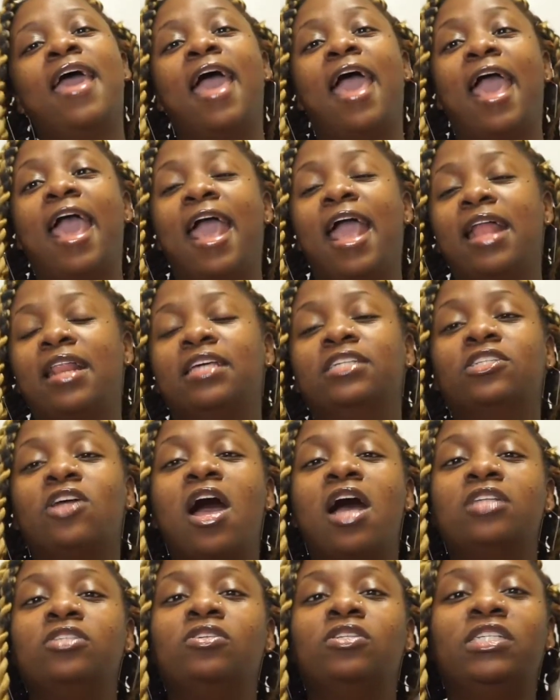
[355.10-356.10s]
And it's
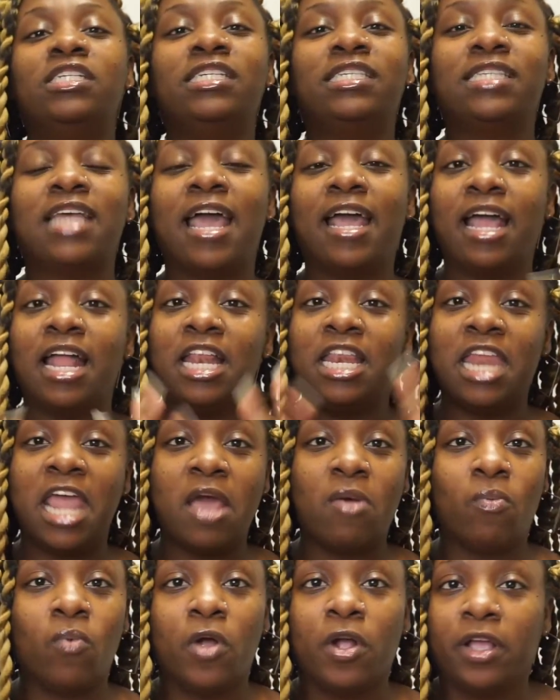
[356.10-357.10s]
also just like a
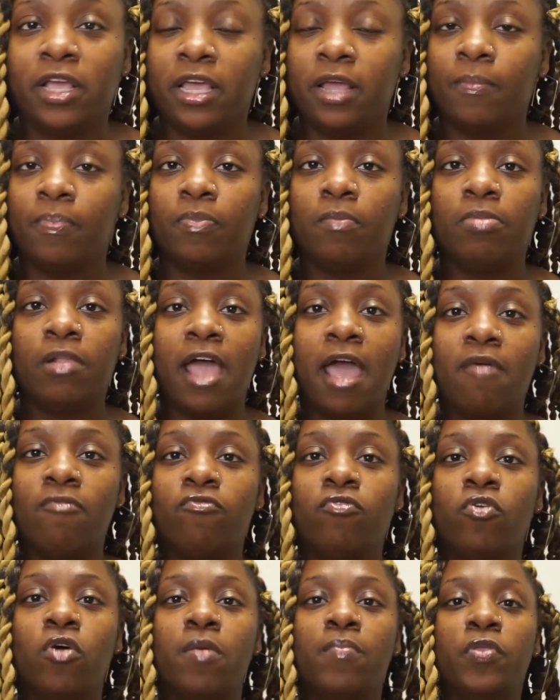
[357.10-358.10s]
networking
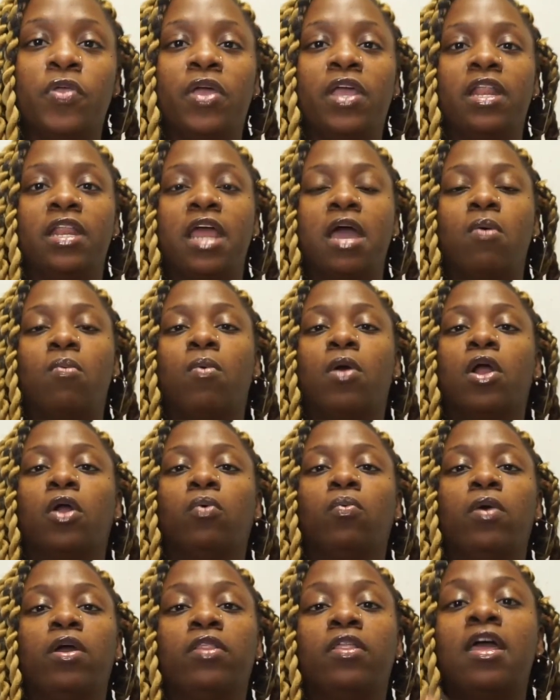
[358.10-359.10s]
platform. You can
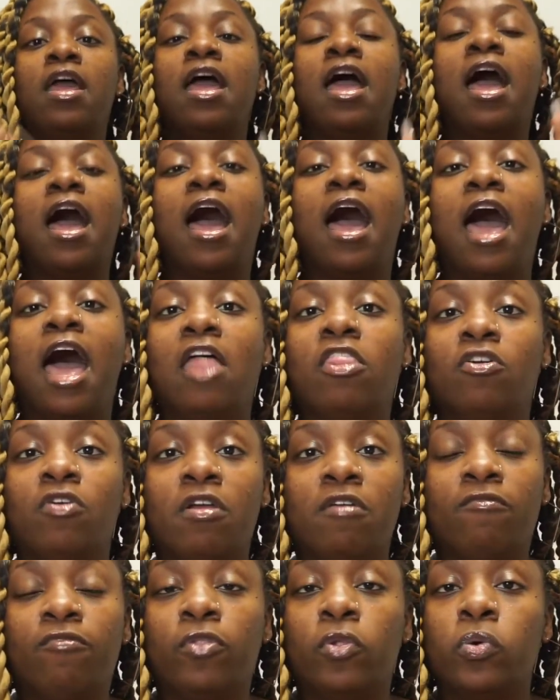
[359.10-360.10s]
network with other
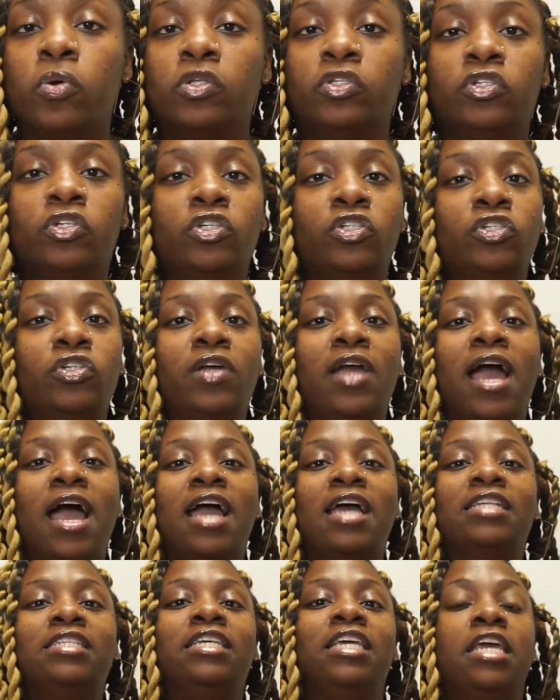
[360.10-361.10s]
influencers. You
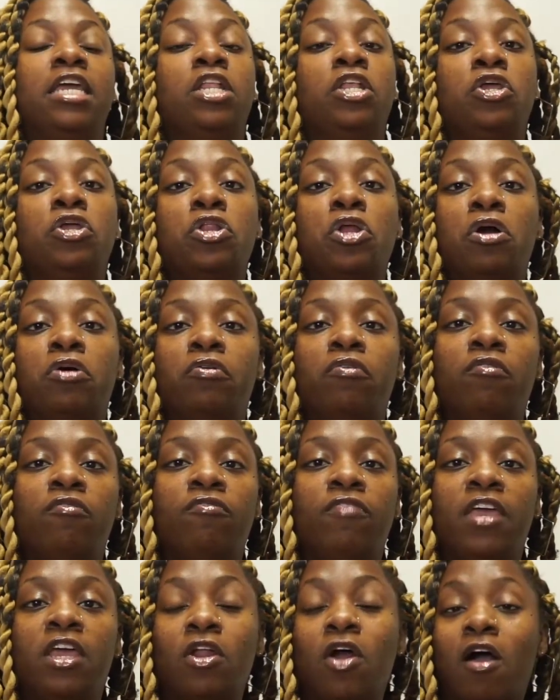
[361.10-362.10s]
guys can, you know,
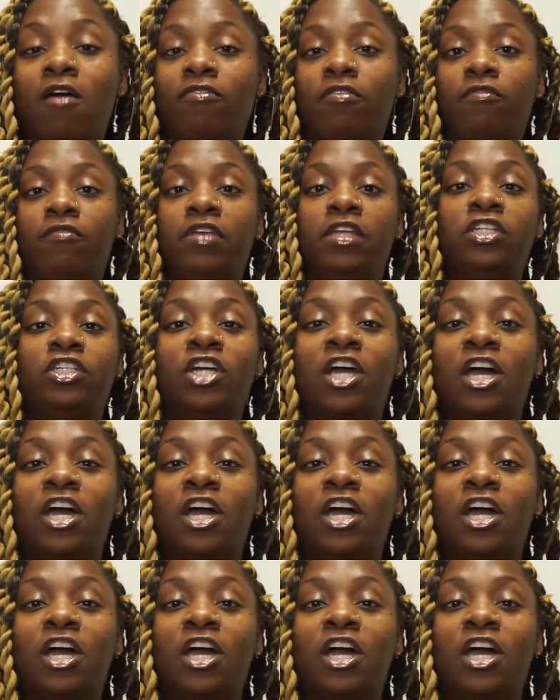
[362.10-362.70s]
feed off of each